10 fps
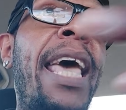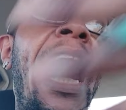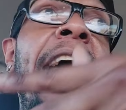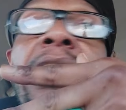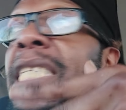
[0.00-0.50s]

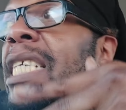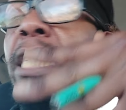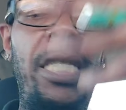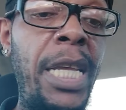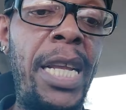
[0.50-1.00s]
that I
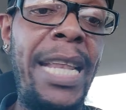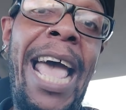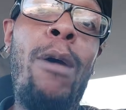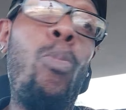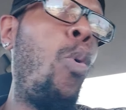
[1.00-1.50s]
just did
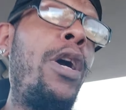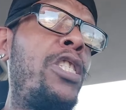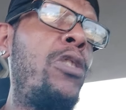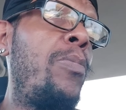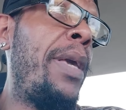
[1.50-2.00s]
not
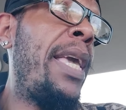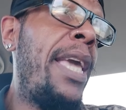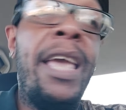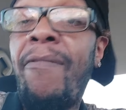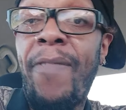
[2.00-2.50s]
want to
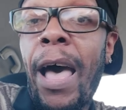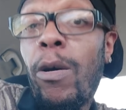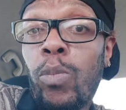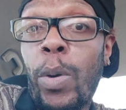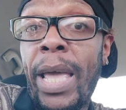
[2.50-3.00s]
be
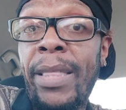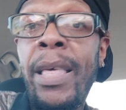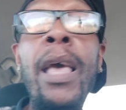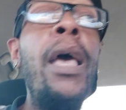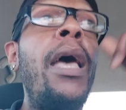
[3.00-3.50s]
involved with.